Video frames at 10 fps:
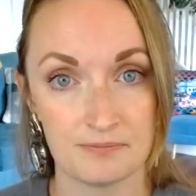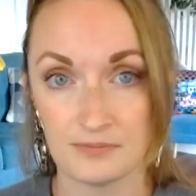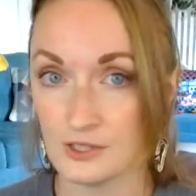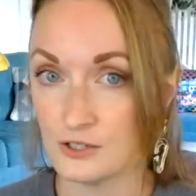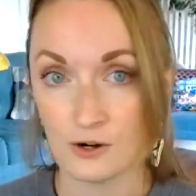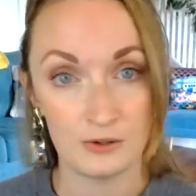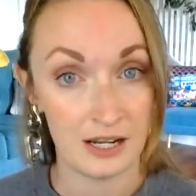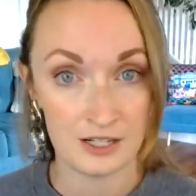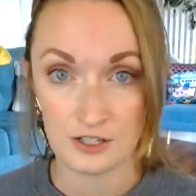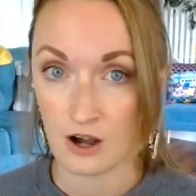You don't
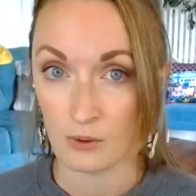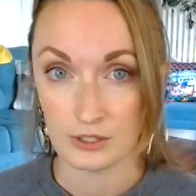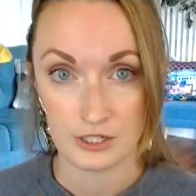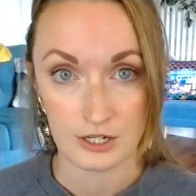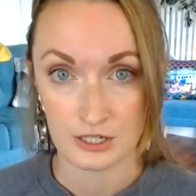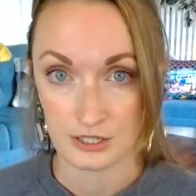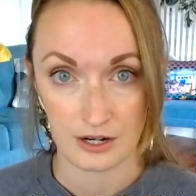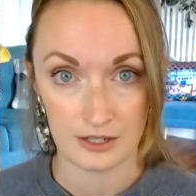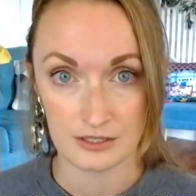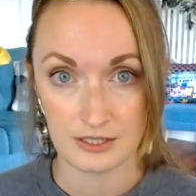need to go into your
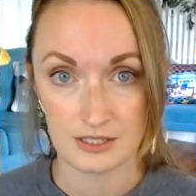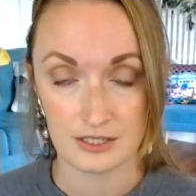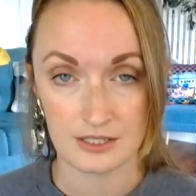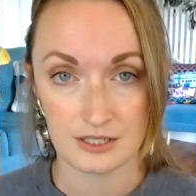thoughts.